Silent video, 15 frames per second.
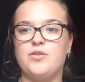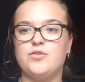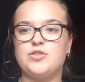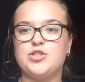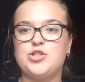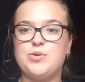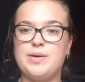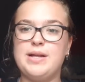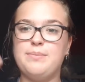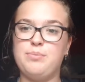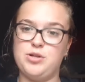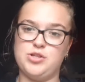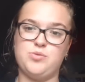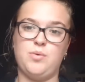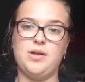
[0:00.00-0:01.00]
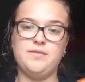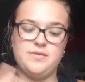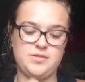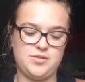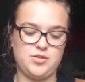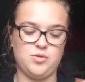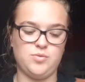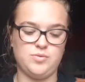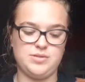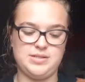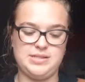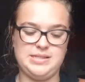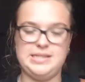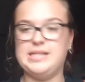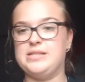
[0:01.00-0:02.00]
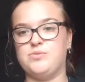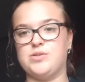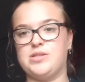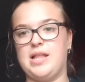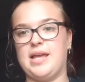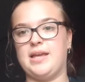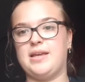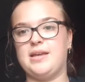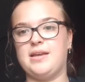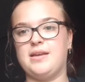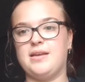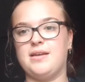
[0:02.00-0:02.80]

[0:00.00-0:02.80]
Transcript: 3 plus 1. So this was like,